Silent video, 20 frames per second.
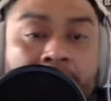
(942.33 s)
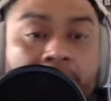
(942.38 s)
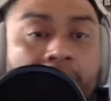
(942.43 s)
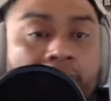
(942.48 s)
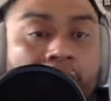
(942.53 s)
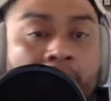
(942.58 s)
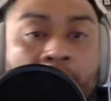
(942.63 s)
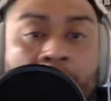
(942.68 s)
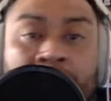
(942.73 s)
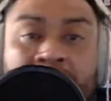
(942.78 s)

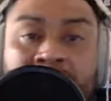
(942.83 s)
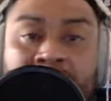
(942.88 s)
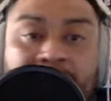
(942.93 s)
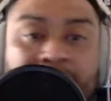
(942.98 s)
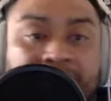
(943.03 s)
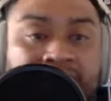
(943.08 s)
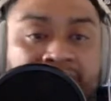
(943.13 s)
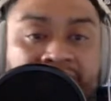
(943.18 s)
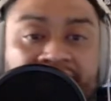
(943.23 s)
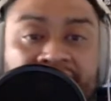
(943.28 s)
all
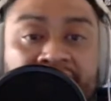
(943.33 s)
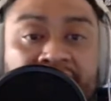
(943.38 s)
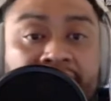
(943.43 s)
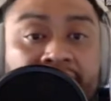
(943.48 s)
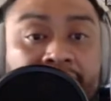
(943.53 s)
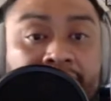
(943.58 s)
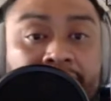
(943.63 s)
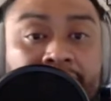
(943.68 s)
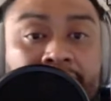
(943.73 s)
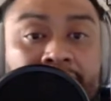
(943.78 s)
expensive
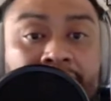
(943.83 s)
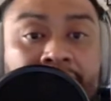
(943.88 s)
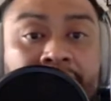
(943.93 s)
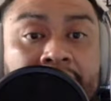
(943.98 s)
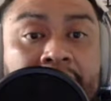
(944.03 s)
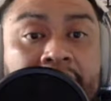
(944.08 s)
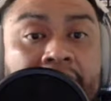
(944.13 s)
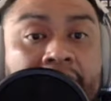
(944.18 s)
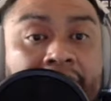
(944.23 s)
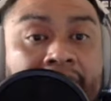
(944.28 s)
thing
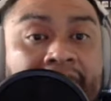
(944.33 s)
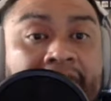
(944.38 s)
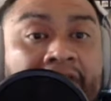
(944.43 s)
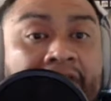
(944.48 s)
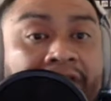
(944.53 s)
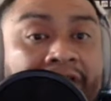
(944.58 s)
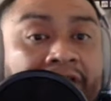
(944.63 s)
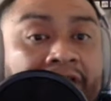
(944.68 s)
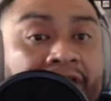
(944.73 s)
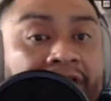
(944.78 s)
to kind of
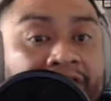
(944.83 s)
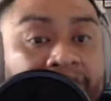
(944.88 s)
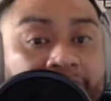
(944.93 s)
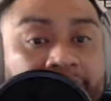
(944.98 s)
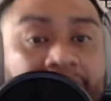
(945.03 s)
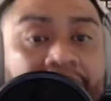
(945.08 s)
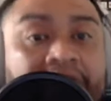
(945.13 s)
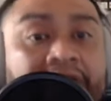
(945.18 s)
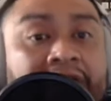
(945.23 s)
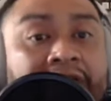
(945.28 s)
have a health
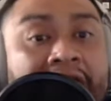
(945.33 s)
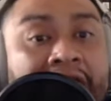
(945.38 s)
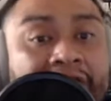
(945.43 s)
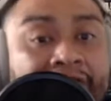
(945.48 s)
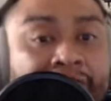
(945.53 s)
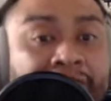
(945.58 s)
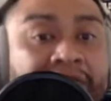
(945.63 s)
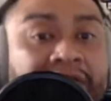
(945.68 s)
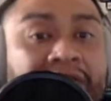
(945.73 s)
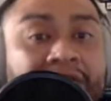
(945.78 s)
insurance and to
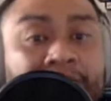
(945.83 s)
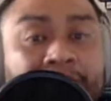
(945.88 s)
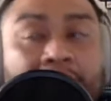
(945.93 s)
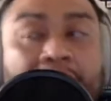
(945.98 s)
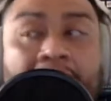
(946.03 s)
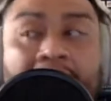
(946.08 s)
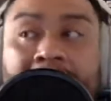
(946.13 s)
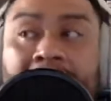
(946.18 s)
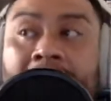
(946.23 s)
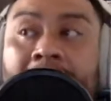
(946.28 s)
have peace of
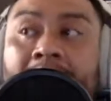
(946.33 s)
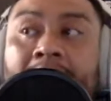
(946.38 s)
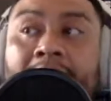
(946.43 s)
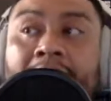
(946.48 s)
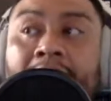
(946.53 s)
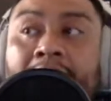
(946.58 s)
mind.